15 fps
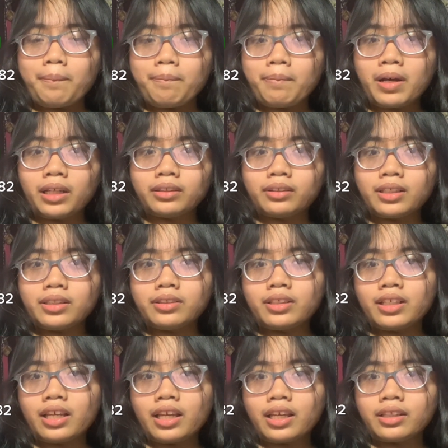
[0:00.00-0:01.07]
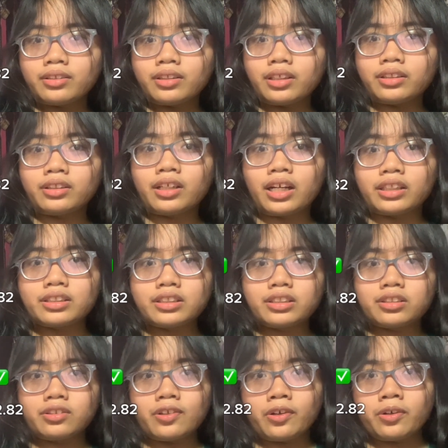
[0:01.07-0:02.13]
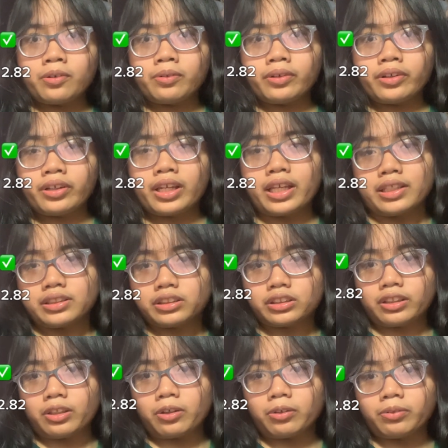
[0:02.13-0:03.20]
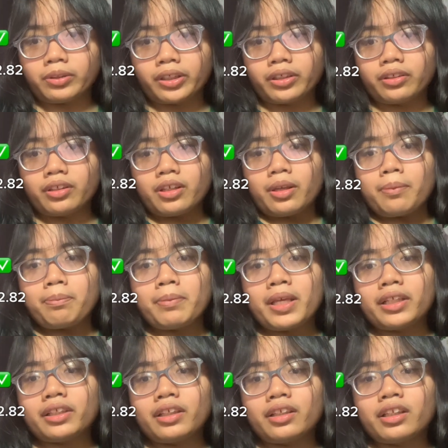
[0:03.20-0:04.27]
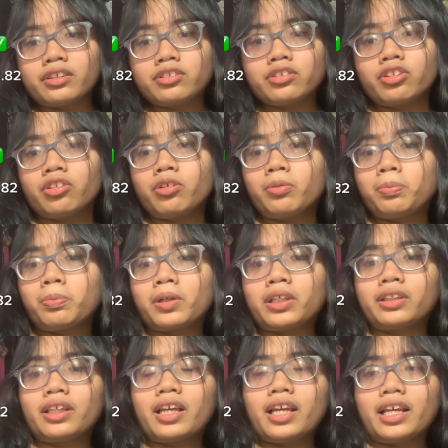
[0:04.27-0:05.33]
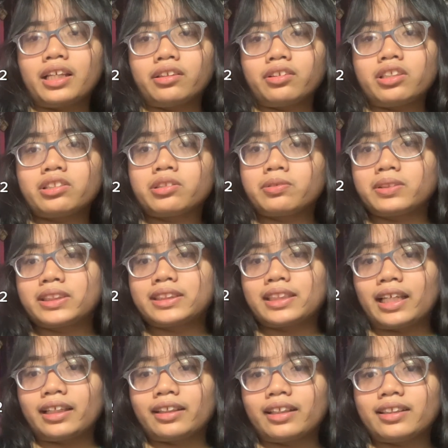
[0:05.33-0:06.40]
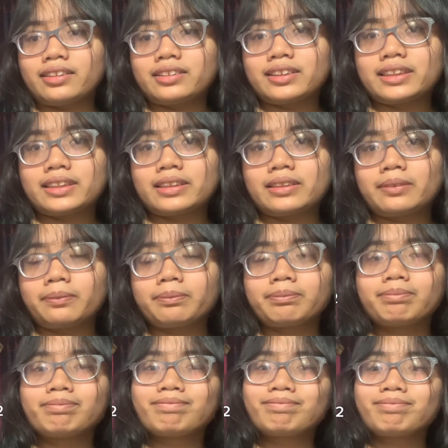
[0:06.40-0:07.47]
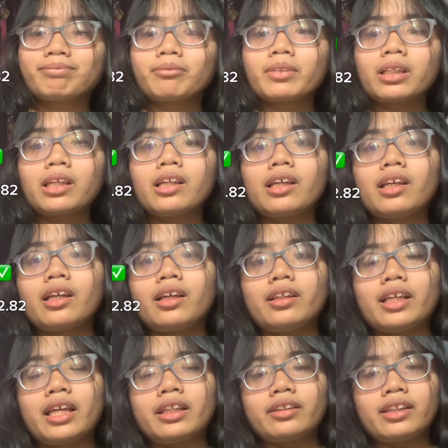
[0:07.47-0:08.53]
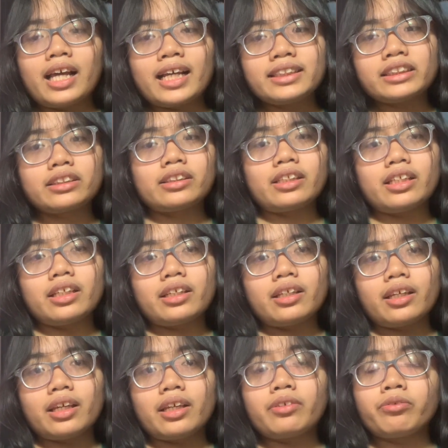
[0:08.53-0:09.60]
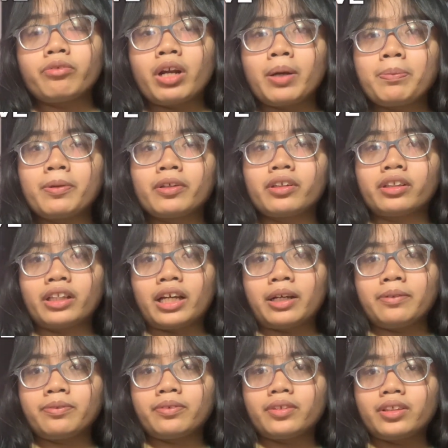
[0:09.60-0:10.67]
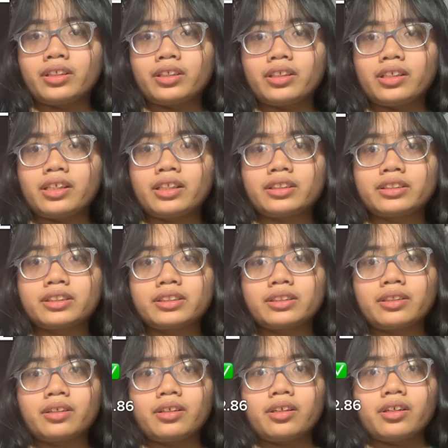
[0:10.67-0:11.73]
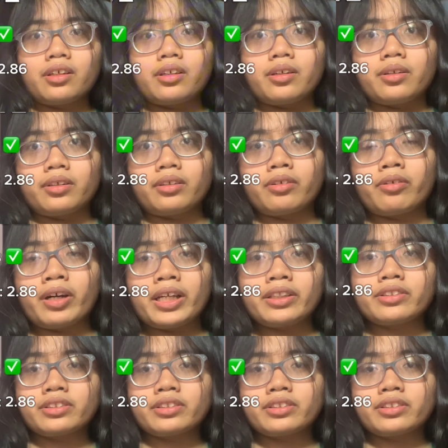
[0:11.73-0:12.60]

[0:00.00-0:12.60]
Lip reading: but in the end it got slower and slower, making it 2.82 seconds. And lastly, in rubber glove, it's quite